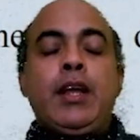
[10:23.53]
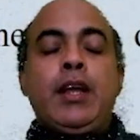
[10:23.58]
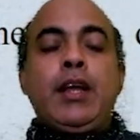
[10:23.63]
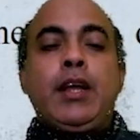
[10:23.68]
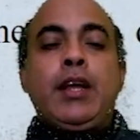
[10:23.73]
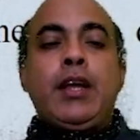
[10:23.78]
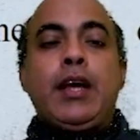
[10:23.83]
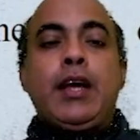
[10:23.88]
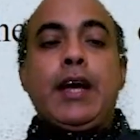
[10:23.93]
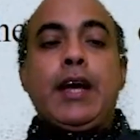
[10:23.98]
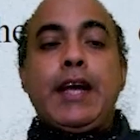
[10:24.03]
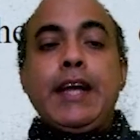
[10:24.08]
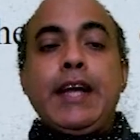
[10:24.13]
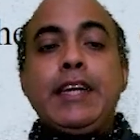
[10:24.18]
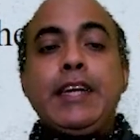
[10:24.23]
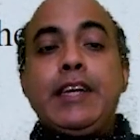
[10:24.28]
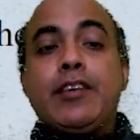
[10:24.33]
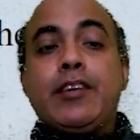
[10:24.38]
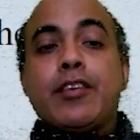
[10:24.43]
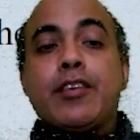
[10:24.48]
Again, it
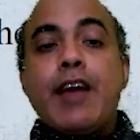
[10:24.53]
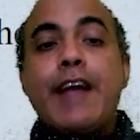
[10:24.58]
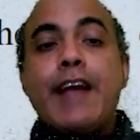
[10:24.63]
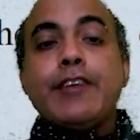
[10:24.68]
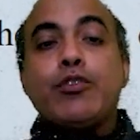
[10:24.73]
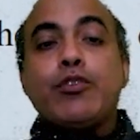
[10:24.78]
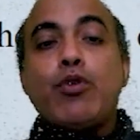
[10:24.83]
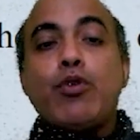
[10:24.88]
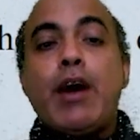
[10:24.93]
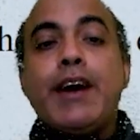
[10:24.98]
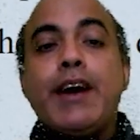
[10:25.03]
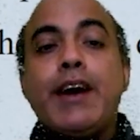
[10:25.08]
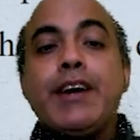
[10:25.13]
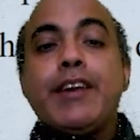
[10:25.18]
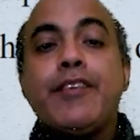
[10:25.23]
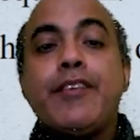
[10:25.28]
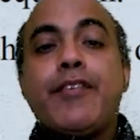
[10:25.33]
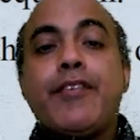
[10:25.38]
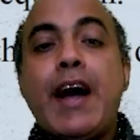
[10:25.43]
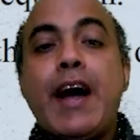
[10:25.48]
tries to
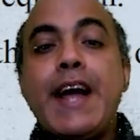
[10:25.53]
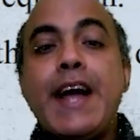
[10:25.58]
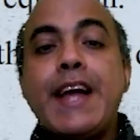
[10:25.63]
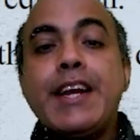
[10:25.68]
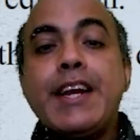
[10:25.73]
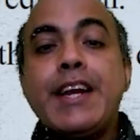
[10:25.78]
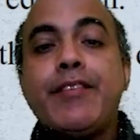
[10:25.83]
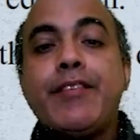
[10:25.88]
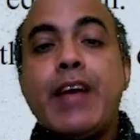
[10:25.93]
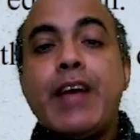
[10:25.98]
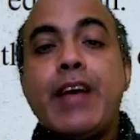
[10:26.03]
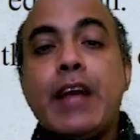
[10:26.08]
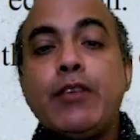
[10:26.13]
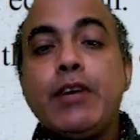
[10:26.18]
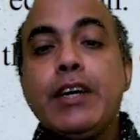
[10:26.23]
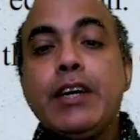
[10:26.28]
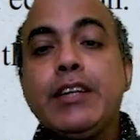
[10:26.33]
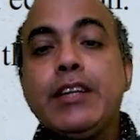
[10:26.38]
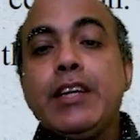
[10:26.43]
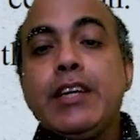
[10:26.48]
identify and evaluate
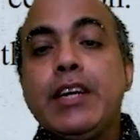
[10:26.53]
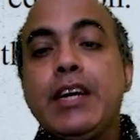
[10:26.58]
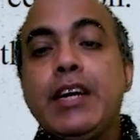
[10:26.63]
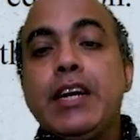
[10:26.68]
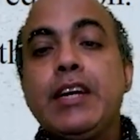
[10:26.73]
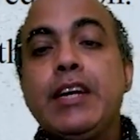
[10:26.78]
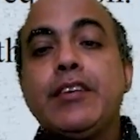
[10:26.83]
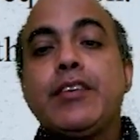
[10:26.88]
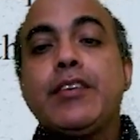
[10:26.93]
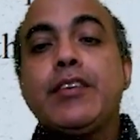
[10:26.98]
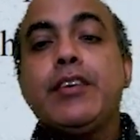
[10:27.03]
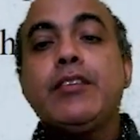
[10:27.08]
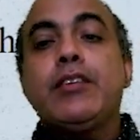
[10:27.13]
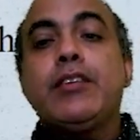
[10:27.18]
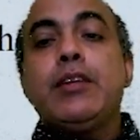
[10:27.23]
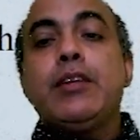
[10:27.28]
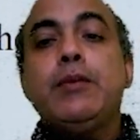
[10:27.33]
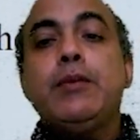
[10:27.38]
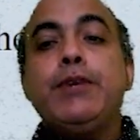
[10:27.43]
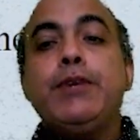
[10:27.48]
the relationship
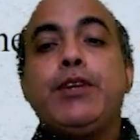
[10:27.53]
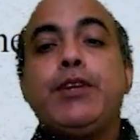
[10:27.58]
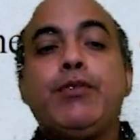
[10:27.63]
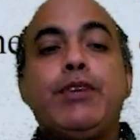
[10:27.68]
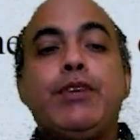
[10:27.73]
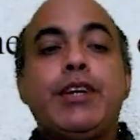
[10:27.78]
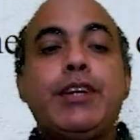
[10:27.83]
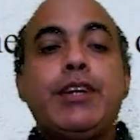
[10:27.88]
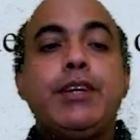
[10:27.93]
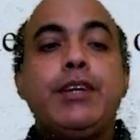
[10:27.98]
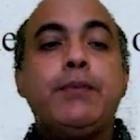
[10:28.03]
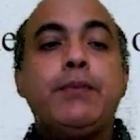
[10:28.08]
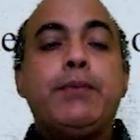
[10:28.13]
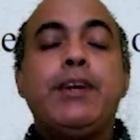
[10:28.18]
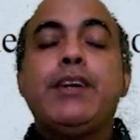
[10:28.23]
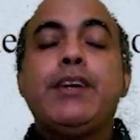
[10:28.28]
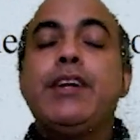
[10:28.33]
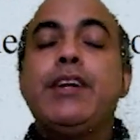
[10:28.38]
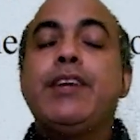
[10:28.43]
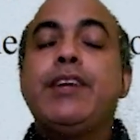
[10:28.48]
between a
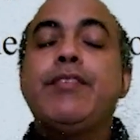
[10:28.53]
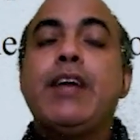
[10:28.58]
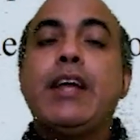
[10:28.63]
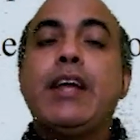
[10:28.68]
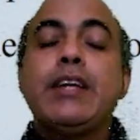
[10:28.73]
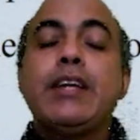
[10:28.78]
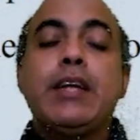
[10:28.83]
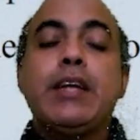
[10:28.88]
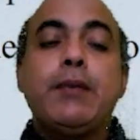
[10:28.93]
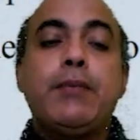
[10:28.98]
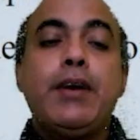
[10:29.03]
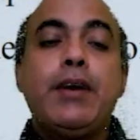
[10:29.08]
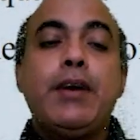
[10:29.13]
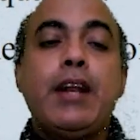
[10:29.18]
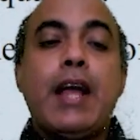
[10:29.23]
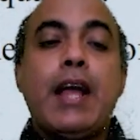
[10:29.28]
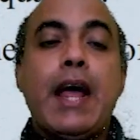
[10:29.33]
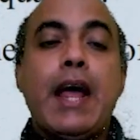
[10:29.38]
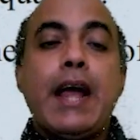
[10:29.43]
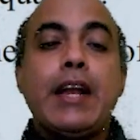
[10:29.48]
dependent variable
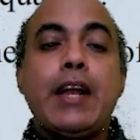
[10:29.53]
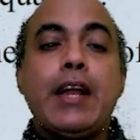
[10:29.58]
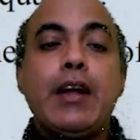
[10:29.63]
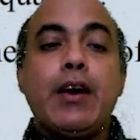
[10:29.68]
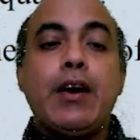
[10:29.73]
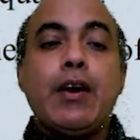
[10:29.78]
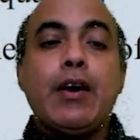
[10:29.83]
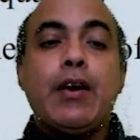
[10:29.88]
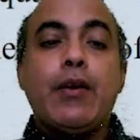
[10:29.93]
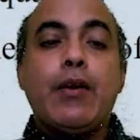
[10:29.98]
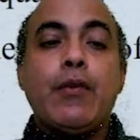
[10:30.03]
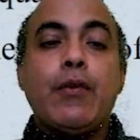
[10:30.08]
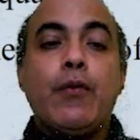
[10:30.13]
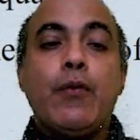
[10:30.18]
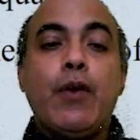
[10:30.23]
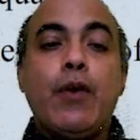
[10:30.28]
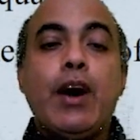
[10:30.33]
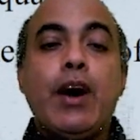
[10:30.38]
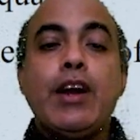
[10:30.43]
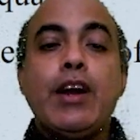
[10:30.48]
and
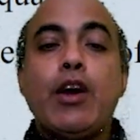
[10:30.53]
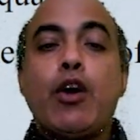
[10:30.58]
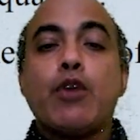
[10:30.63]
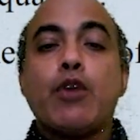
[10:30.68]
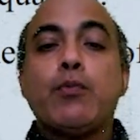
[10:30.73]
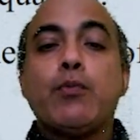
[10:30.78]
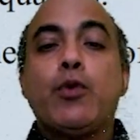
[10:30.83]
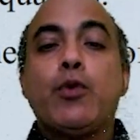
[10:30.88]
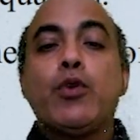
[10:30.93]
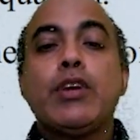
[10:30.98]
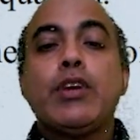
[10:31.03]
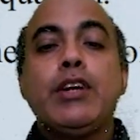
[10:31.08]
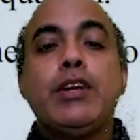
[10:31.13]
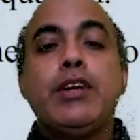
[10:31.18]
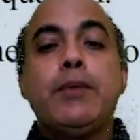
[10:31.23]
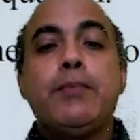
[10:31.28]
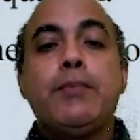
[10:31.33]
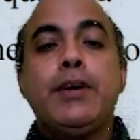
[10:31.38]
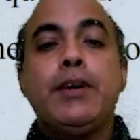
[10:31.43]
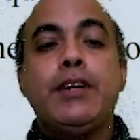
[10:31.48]
one or more
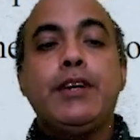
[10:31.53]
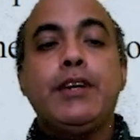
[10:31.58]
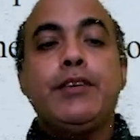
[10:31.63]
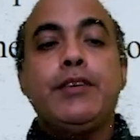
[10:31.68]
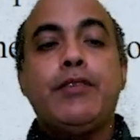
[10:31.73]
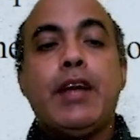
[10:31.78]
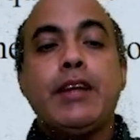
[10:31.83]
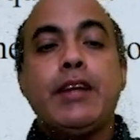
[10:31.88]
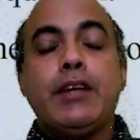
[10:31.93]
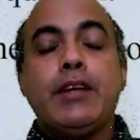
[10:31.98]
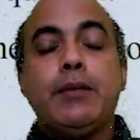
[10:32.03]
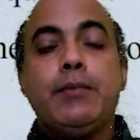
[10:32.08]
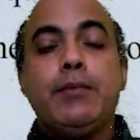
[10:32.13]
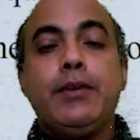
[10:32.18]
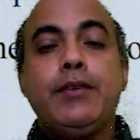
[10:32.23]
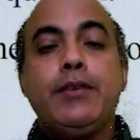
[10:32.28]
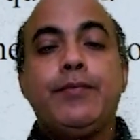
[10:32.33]
independent variable.